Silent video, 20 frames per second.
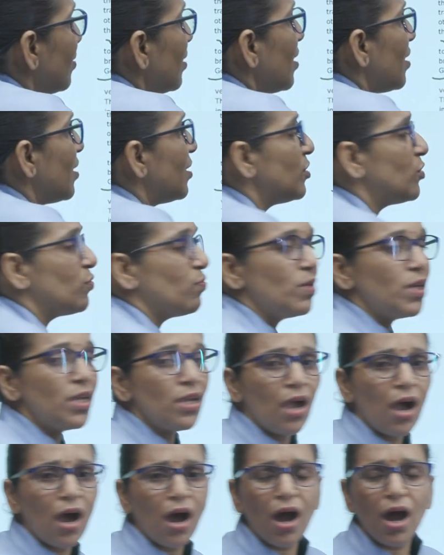days
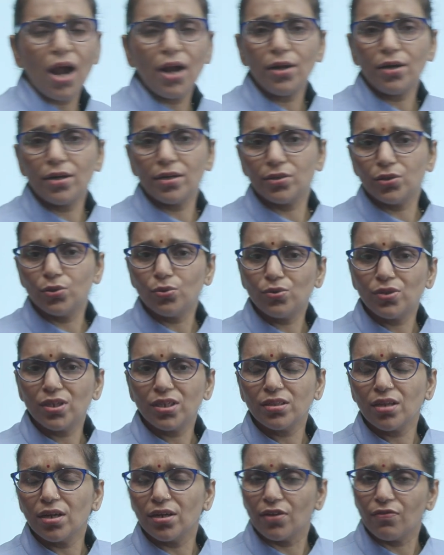we are
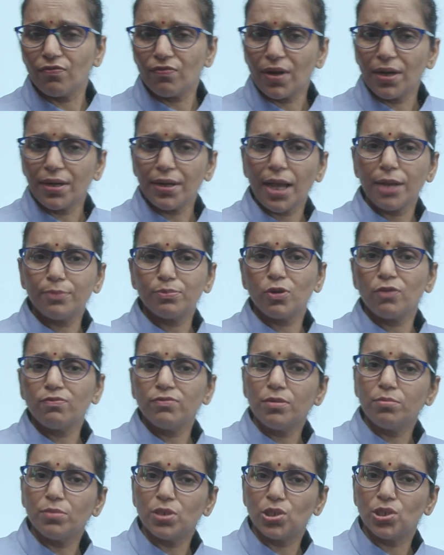using the different types of
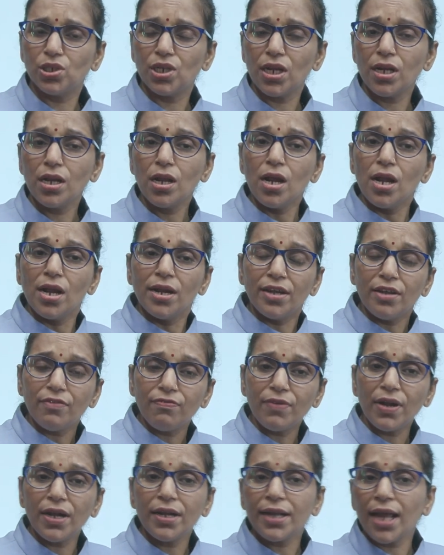the machine,
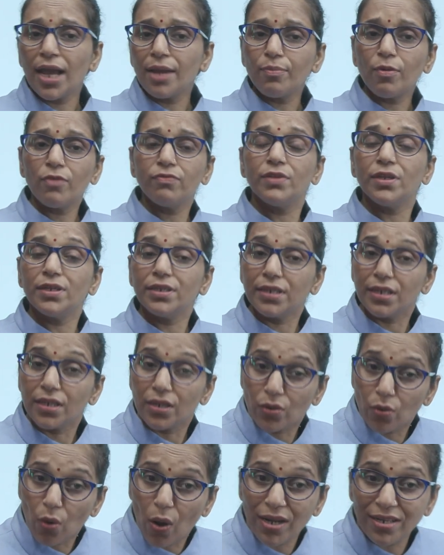different type of the
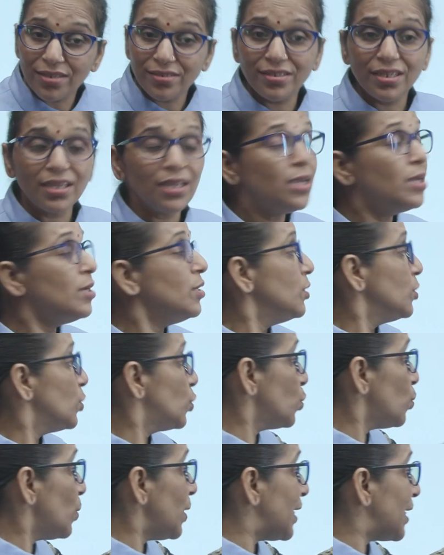technology
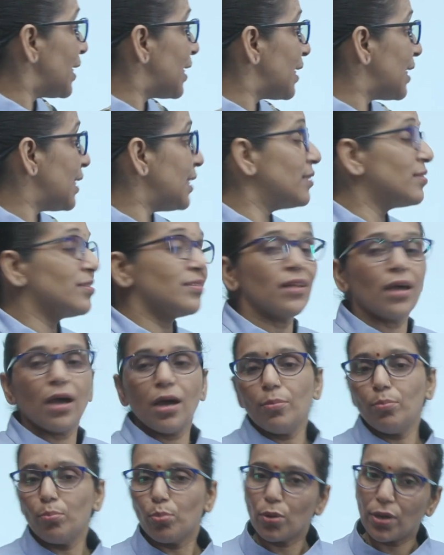to increase
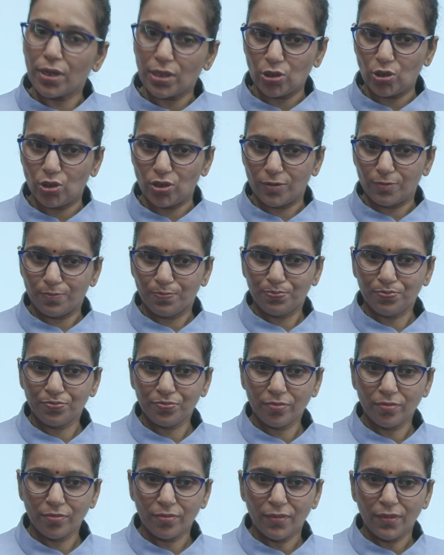the production.
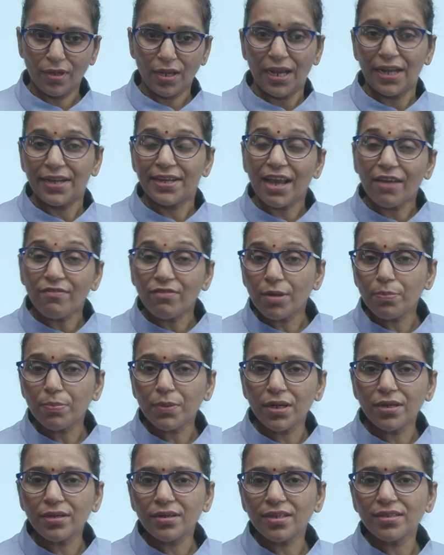In developed
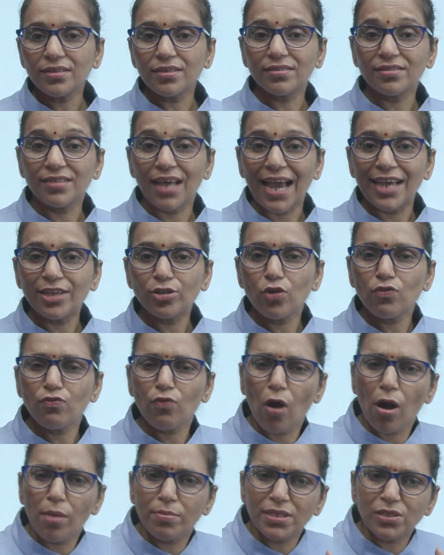country, the size of
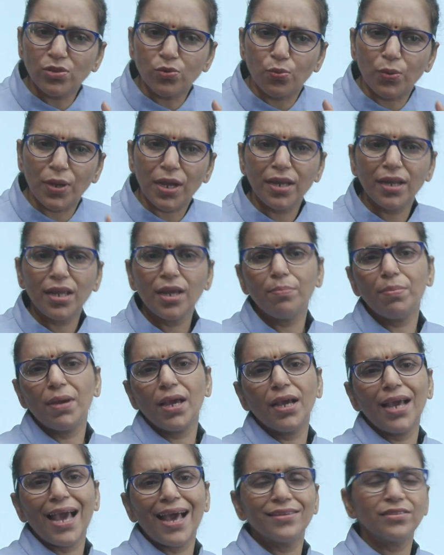farm is very
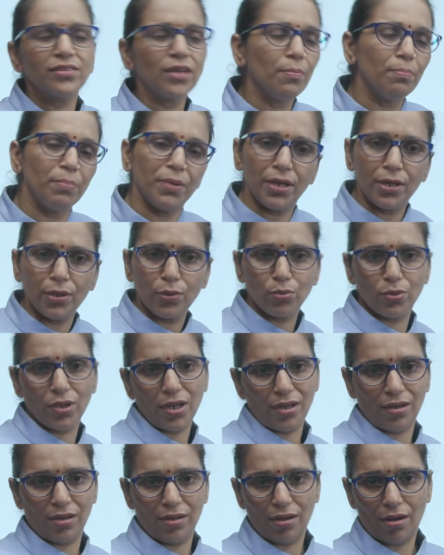big as compared to the
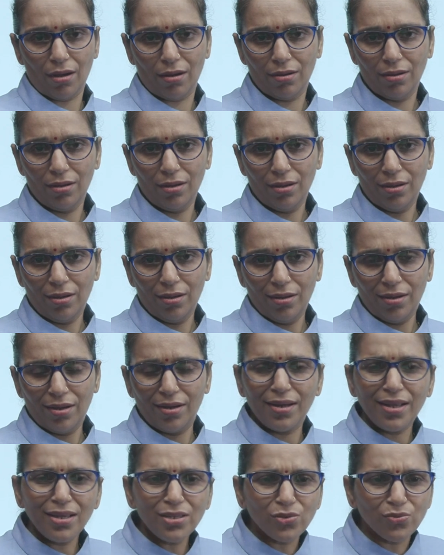India.
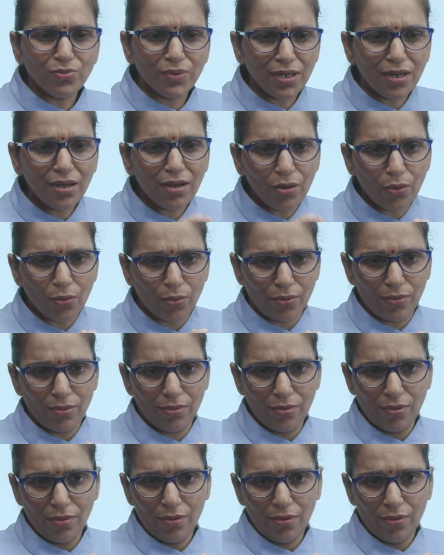India is very low,